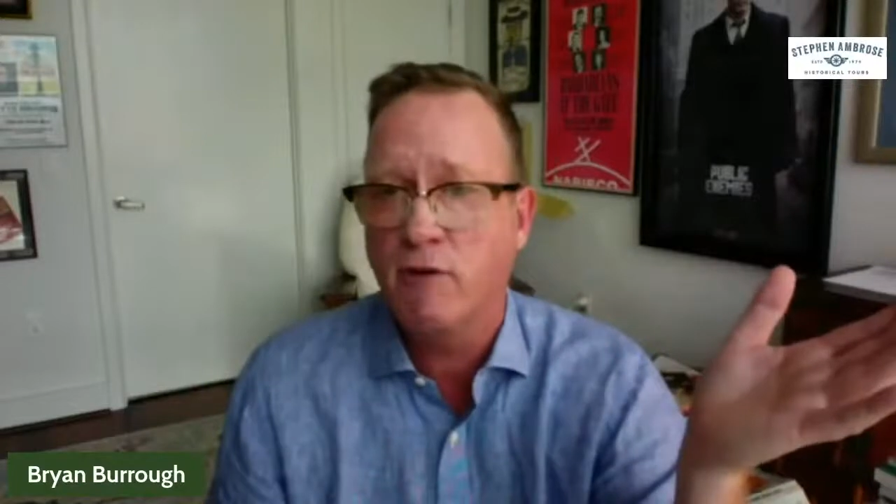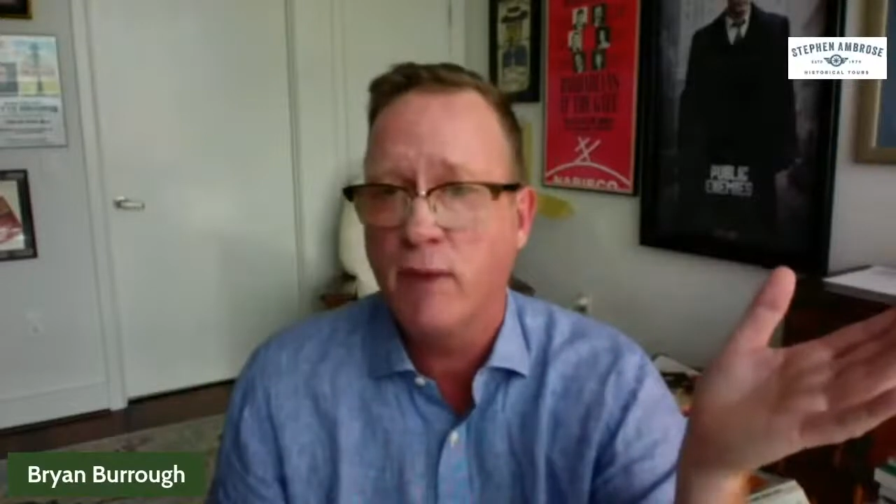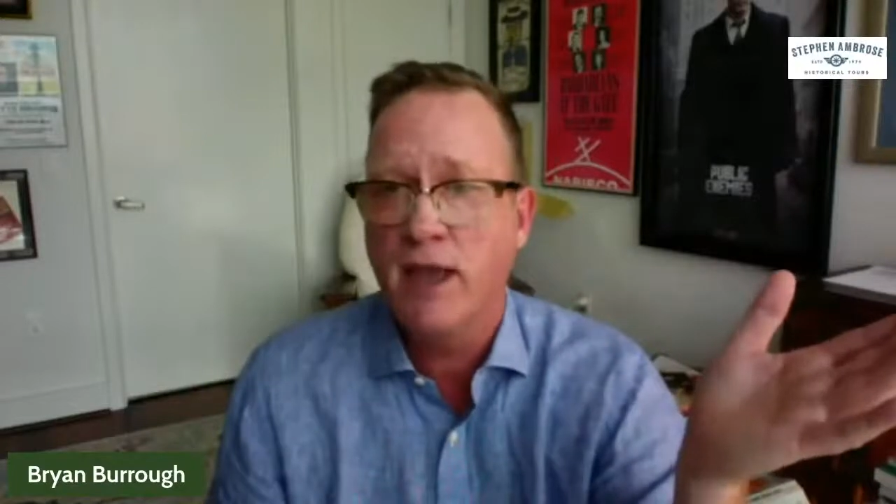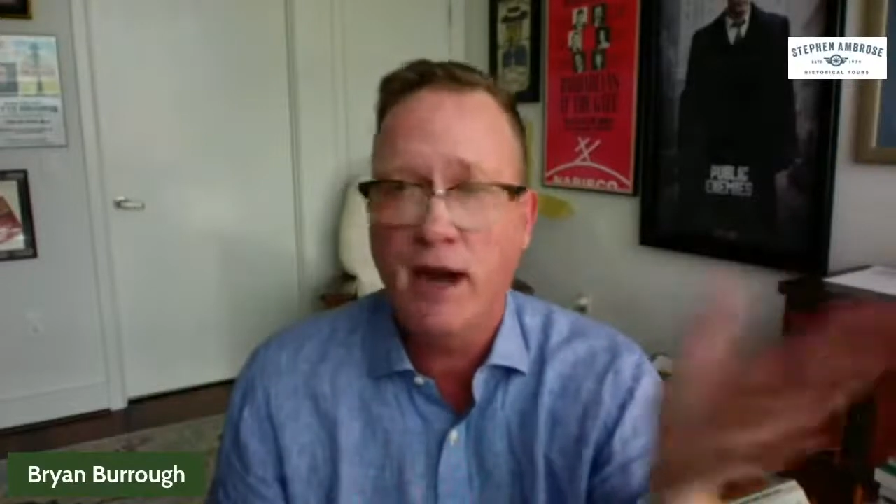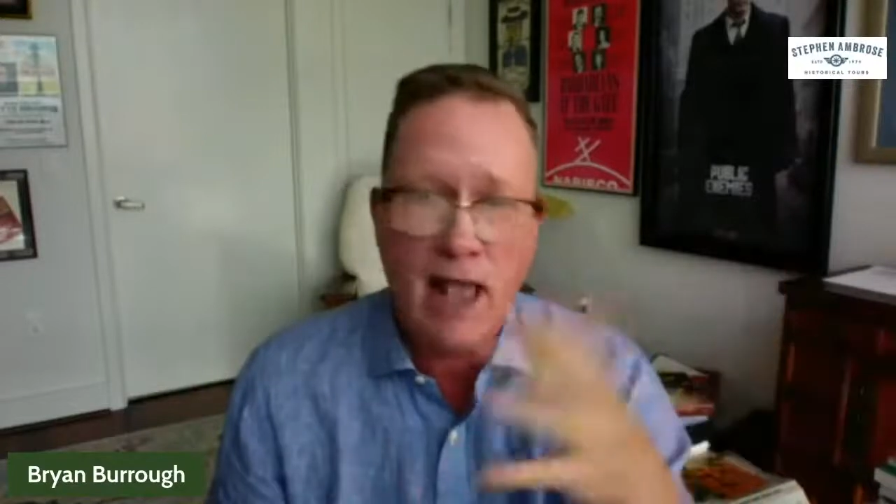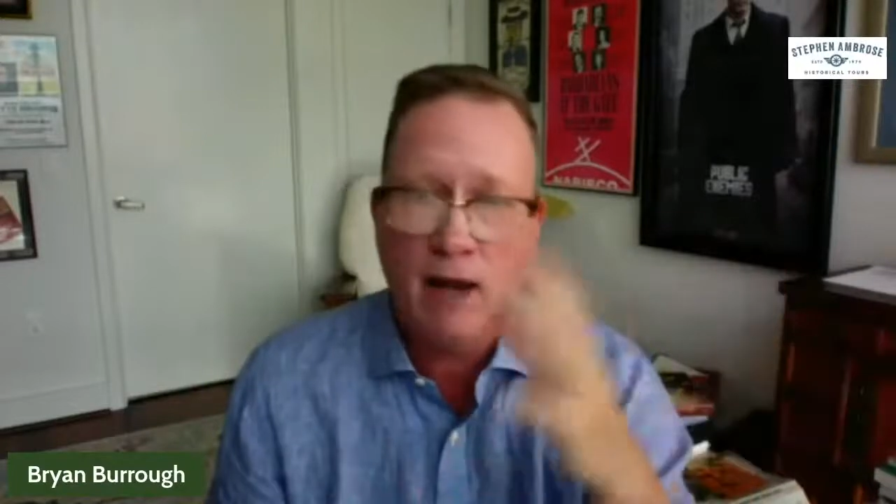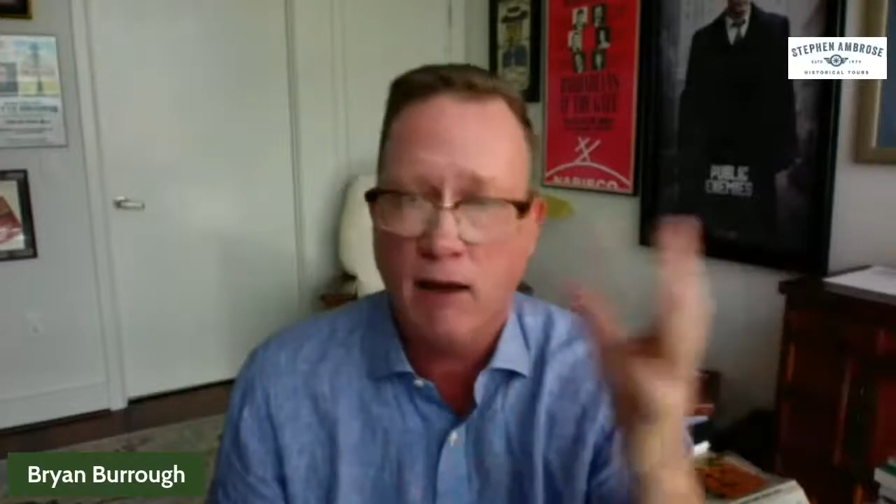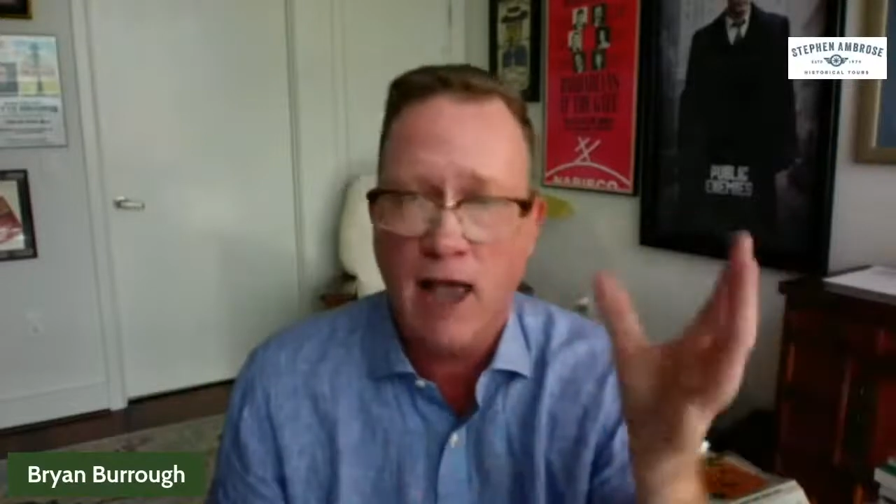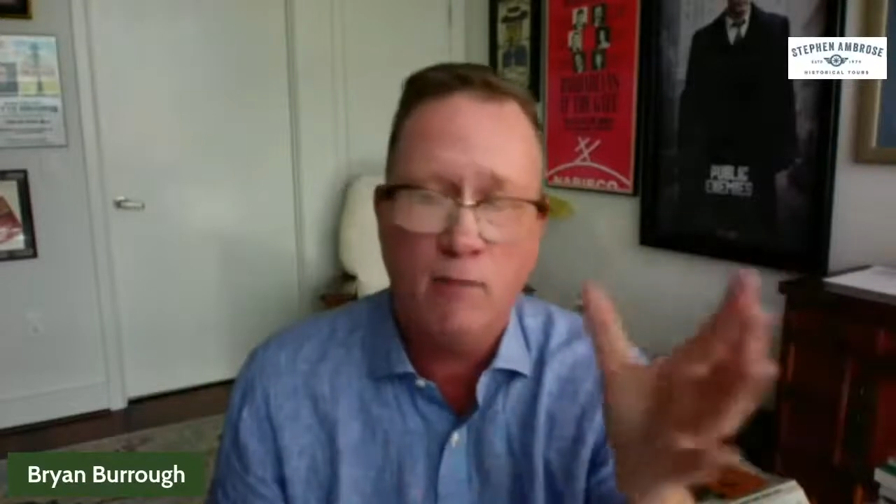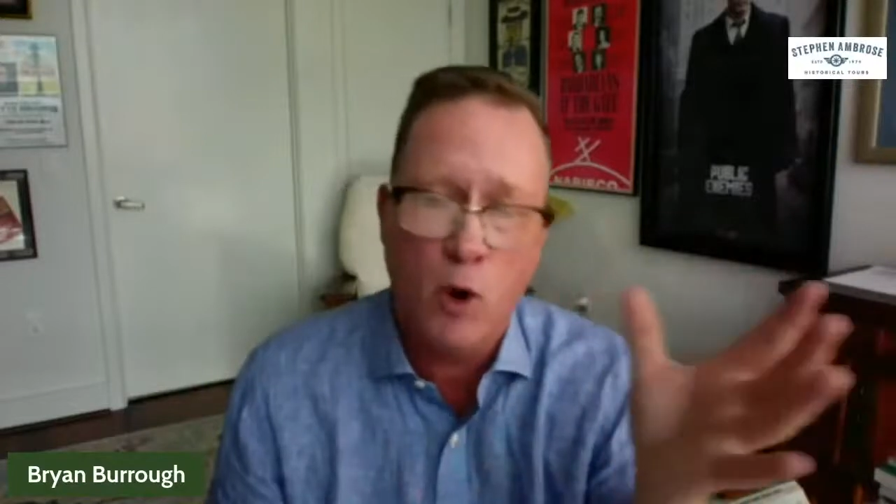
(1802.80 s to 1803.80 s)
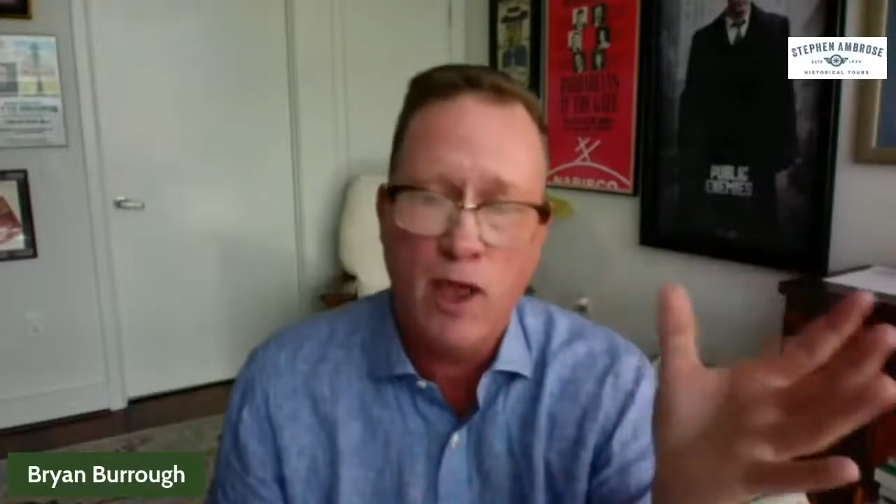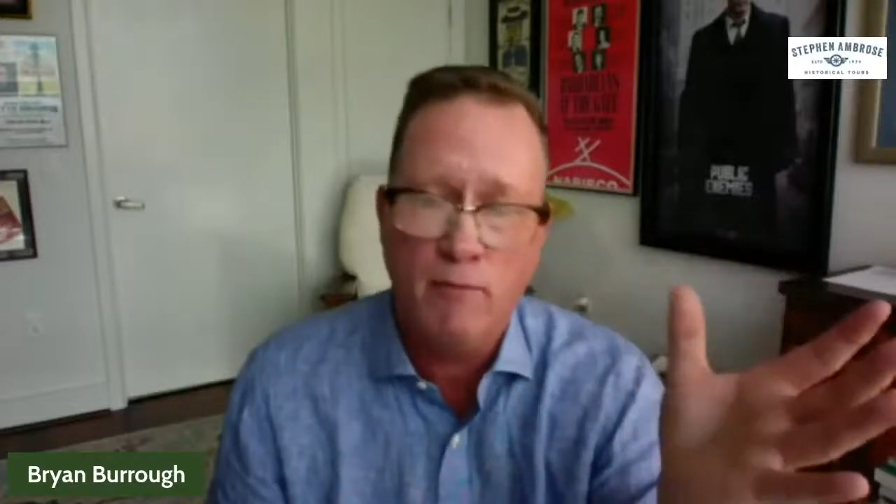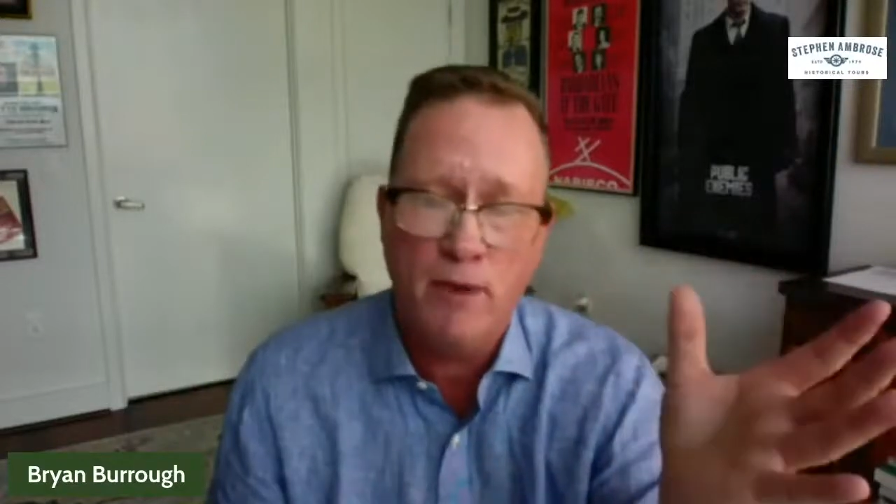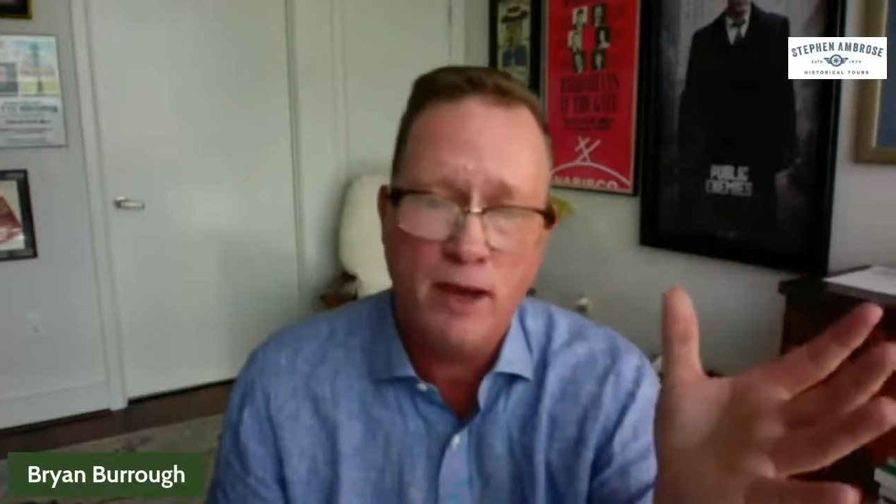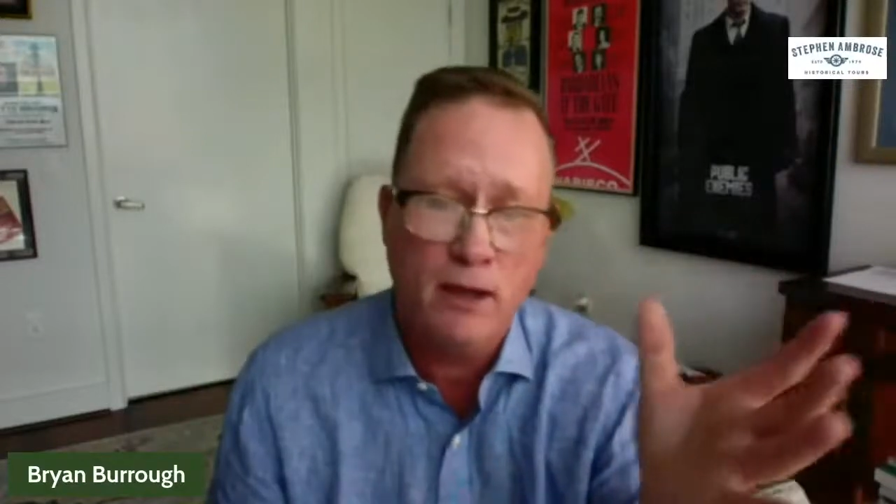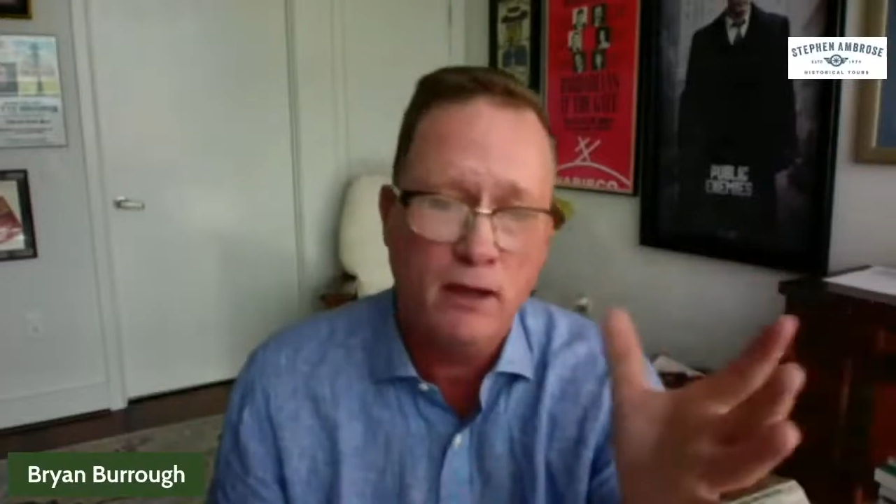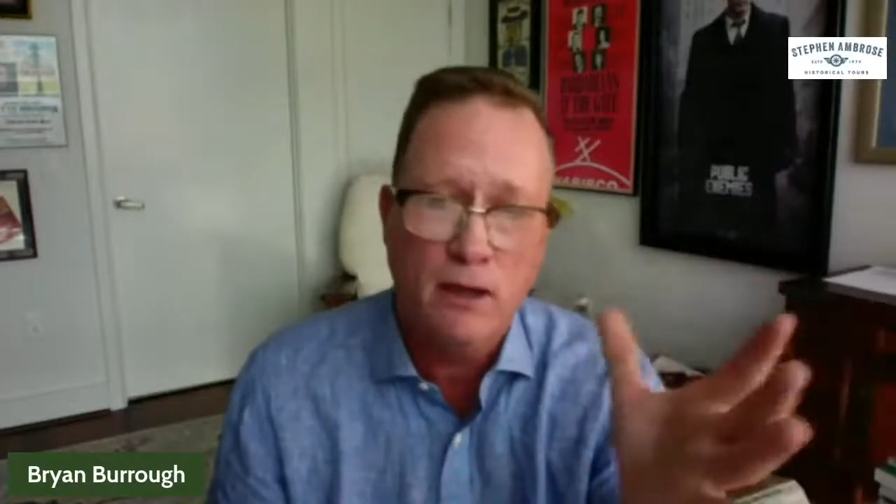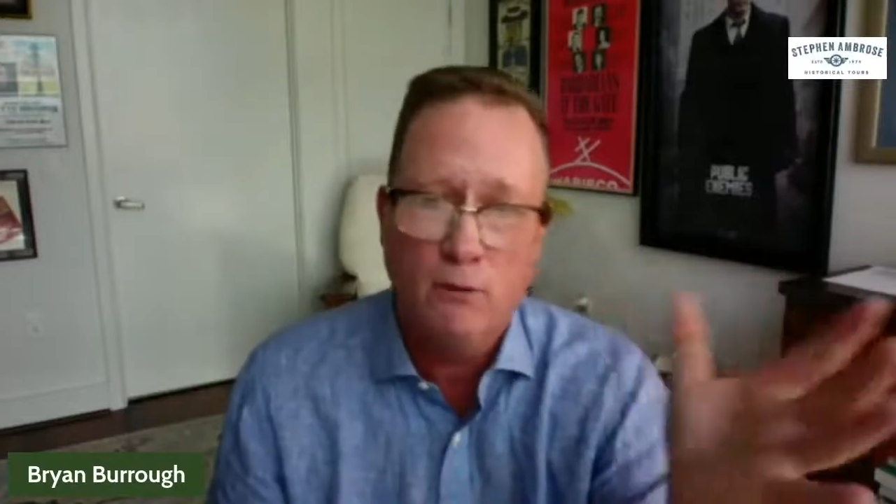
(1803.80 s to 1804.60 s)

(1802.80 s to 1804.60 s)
ever been, and Al- Alamo head being